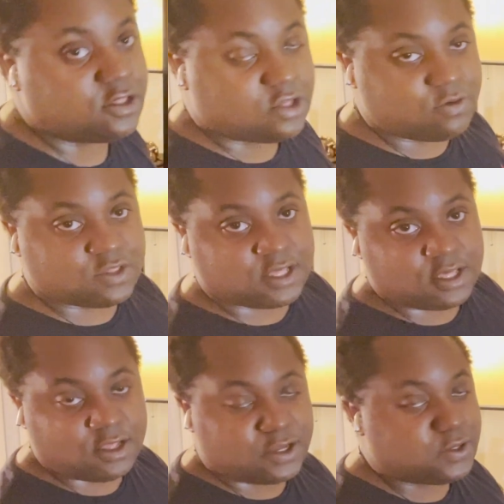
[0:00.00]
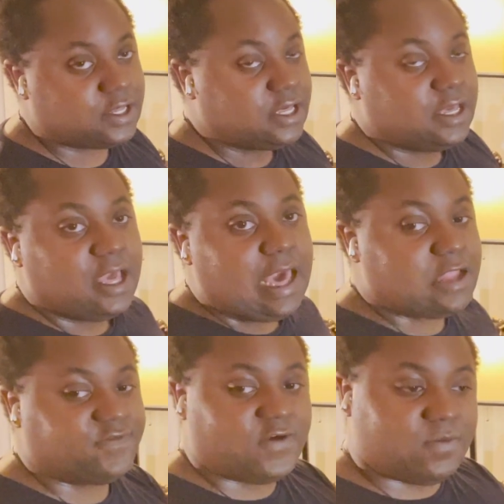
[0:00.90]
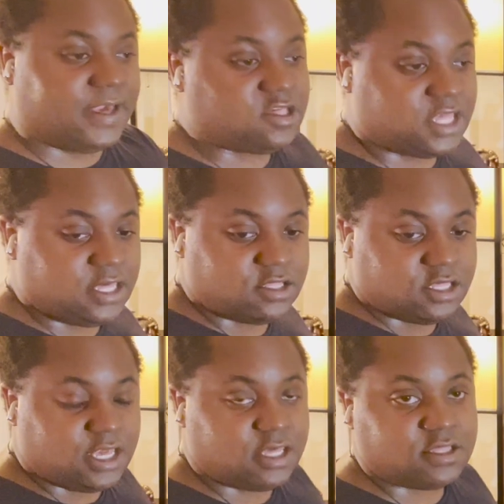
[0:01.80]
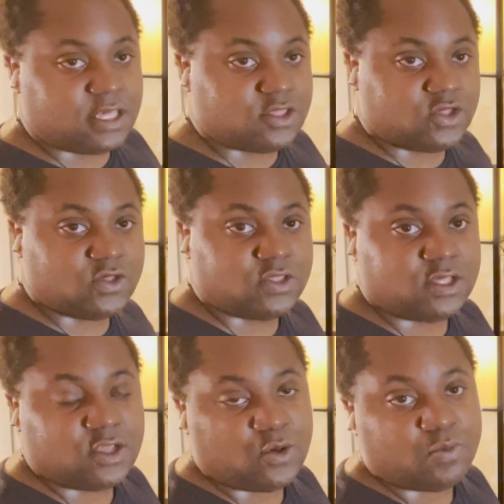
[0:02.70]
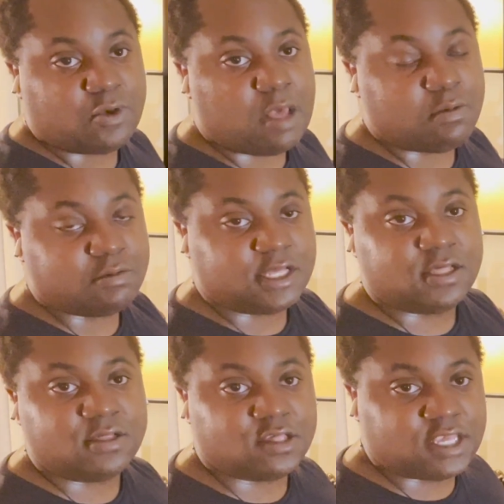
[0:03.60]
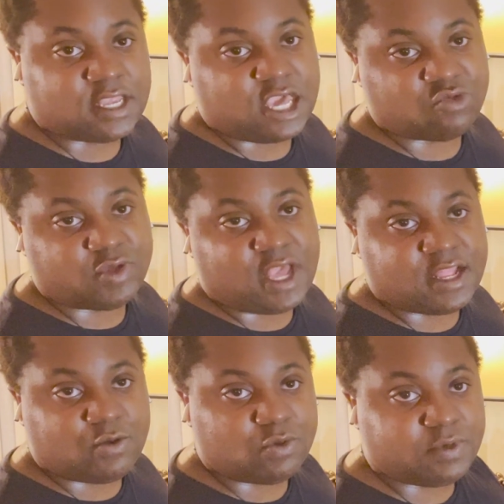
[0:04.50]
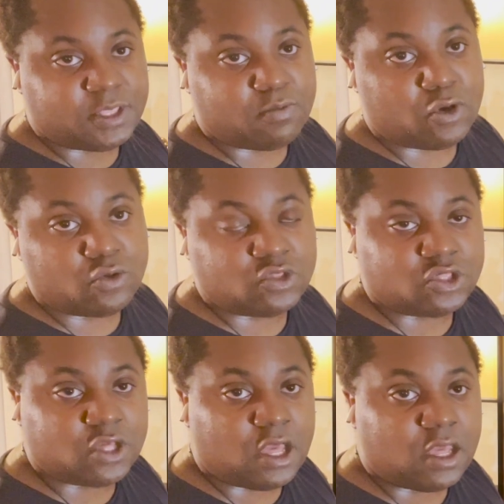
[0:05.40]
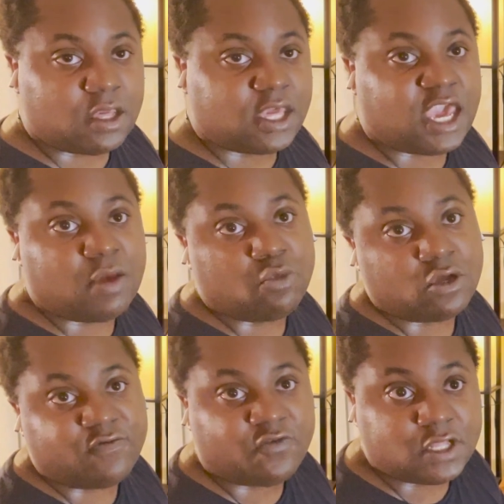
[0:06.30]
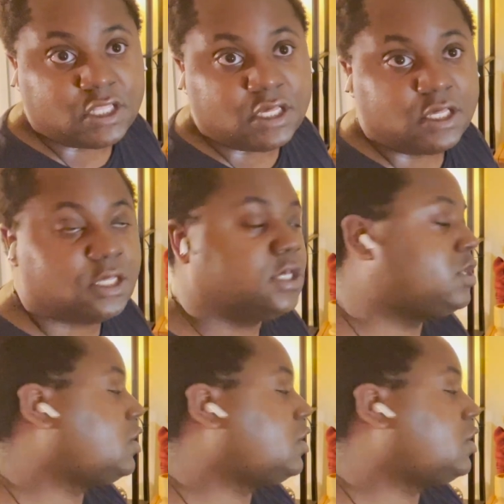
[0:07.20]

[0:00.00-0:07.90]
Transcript: So I was like, you know, out of all my saints and ancestors, you know, probably Saint Expediti would be the most camera friendly, you